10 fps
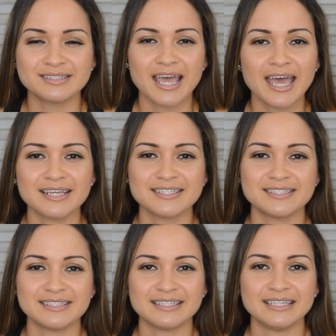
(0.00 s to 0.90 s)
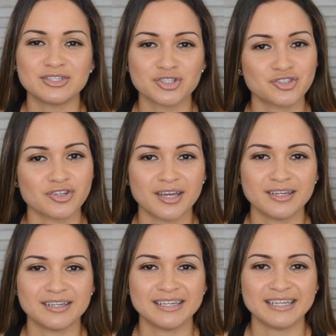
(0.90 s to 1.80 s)
Tax in
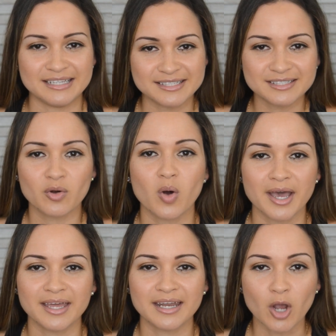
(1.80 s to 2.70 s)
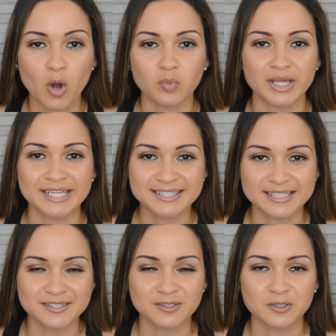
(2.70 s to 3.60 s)
Australia is quite a complex
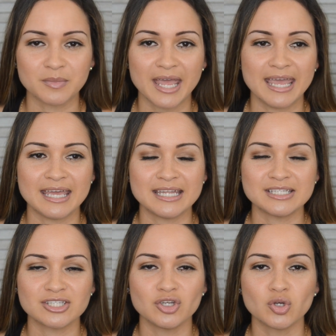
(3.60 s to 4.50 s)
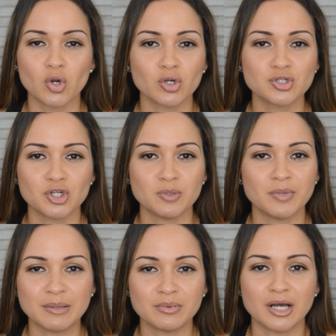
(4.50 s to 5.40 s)
system, and no two
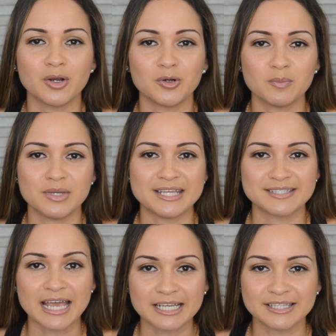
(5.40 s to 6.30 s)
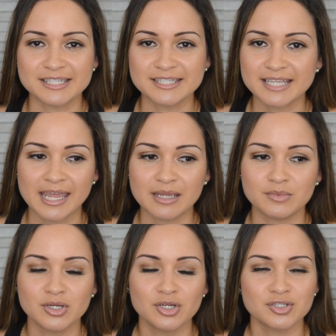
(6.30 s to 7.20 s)
people are going to be exactly the same.
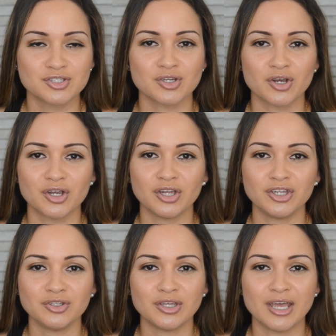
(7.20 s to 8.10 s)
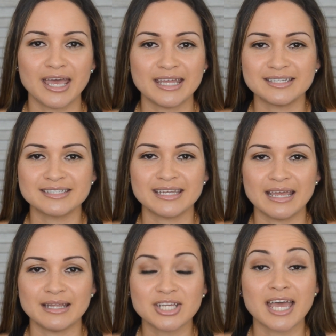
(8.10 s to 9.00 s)
So, and
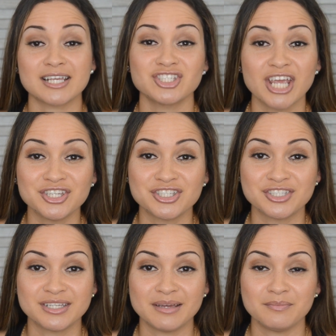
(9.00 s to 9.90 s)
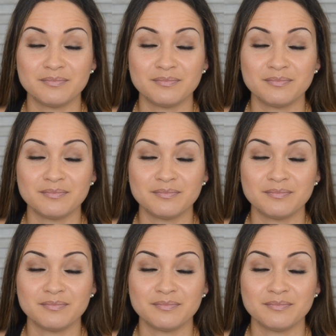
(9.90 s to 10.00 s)
tax changes